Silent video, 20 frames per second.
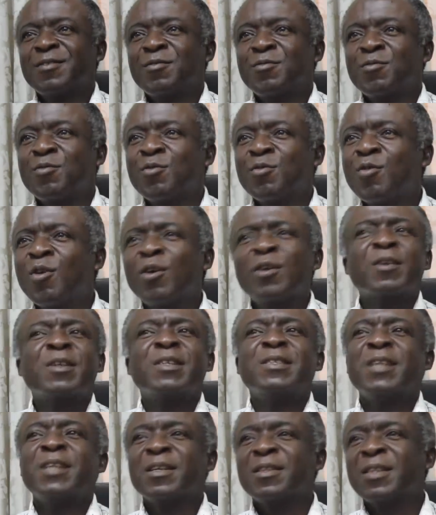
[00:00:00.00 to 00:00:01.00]
Will God
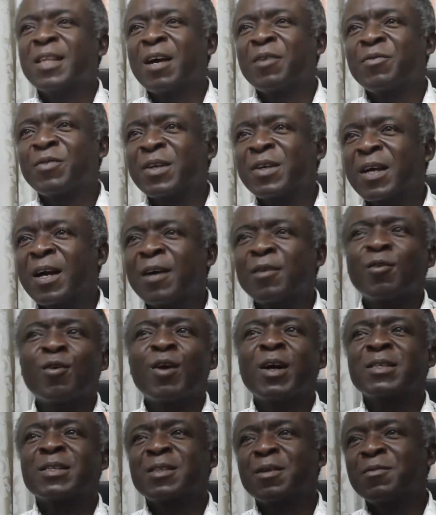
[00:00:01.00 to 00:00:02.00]
reject the African or
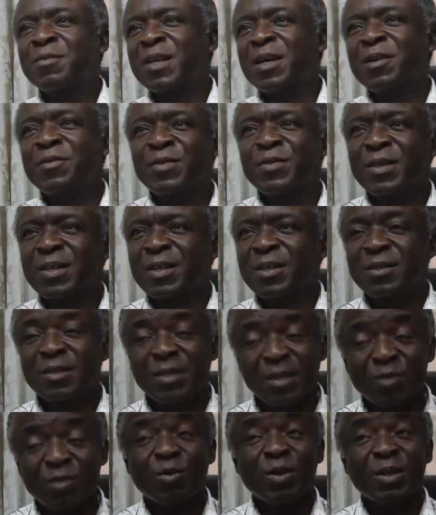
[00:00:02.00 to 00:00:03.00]
accept the African?
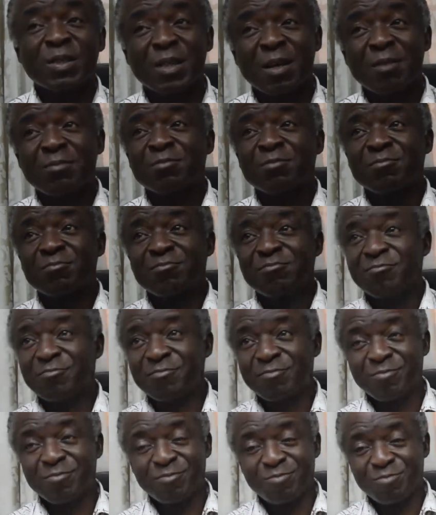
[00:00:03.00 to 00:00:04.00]
These were some
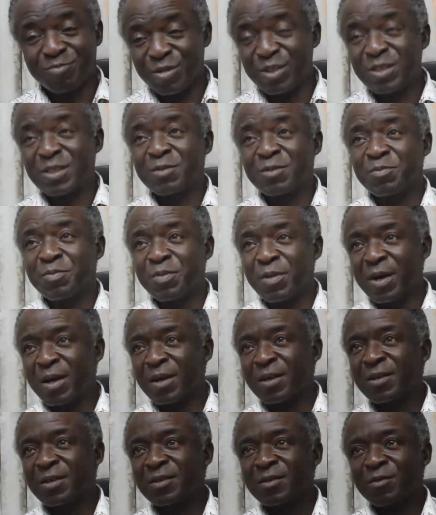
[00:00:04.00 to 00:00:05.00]

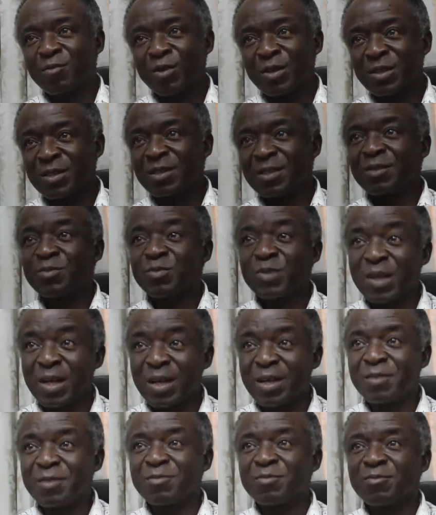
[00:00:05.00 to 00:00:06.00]
principal questions
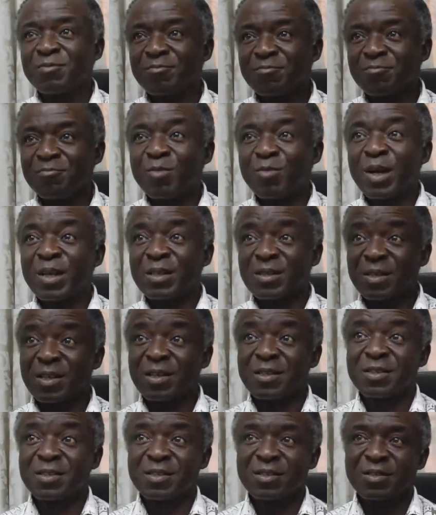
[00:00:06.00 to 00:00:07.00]
behind my search.